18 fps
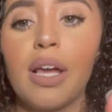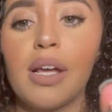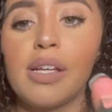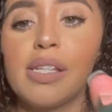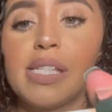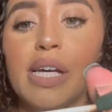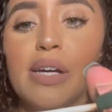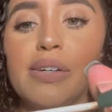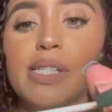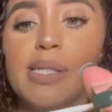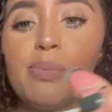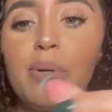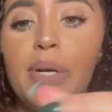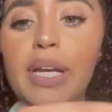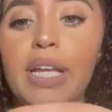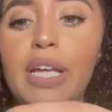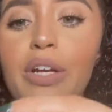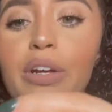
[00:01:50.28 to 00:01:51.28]
so it's
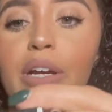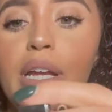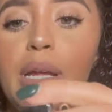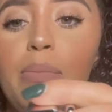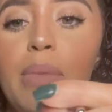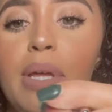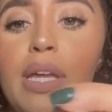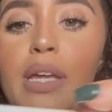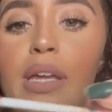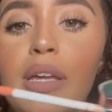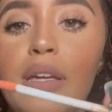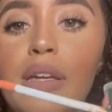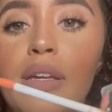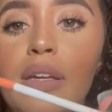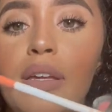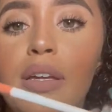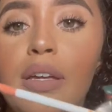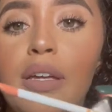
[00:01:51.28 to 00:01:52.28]
pretty creamy,
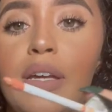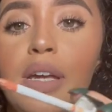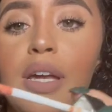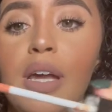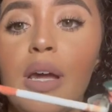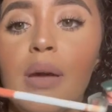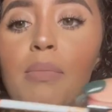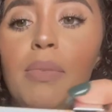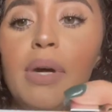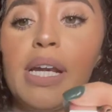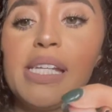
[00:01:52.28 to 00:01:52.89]
but